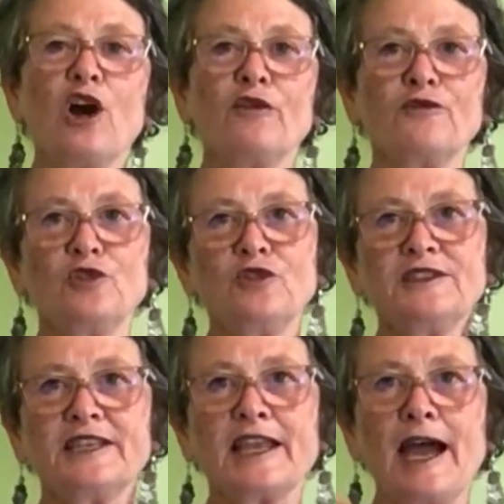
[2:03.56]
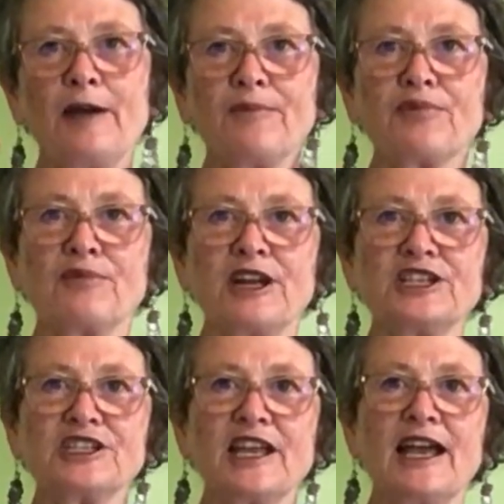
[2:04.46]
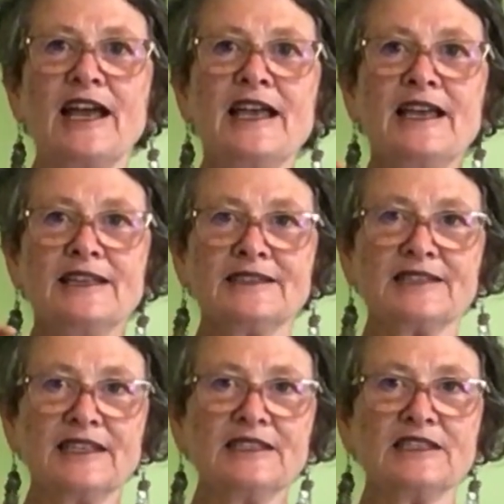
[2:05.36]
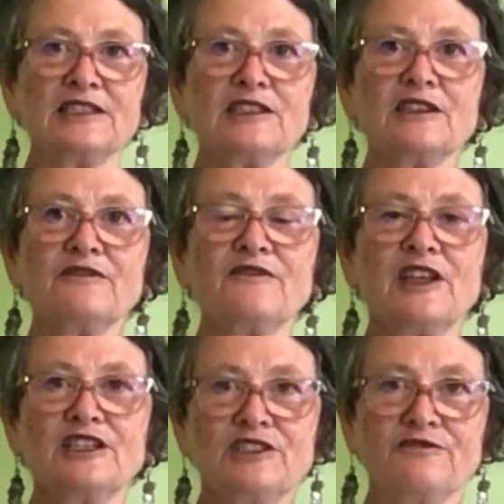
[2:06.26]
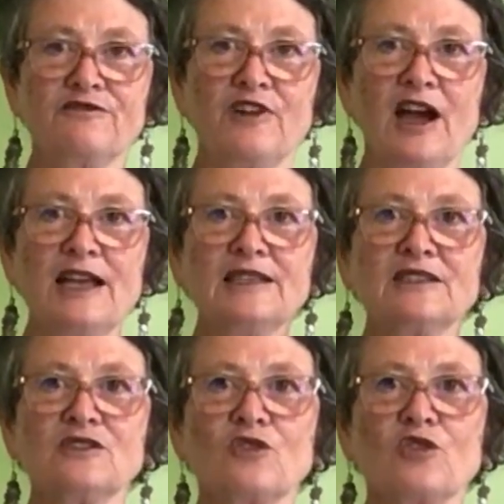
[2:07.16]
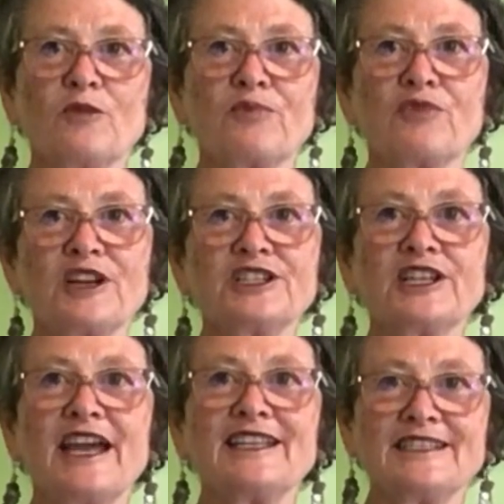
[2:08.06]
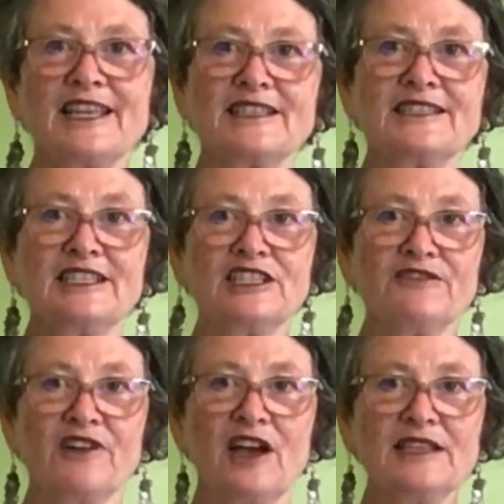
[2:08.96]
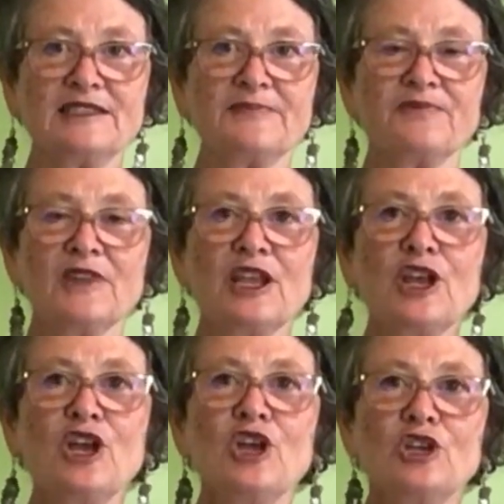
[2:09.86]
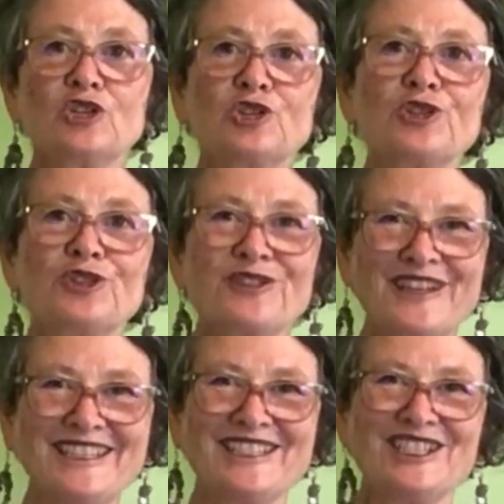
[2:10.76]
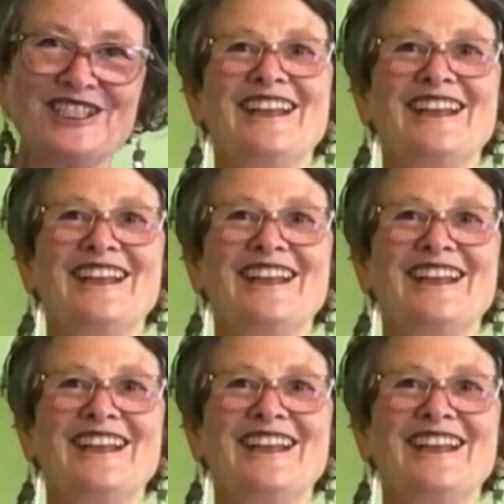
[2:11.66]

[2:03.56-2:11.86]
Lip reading: of using a pressure sensitive device or a pressure testing device. 2 is to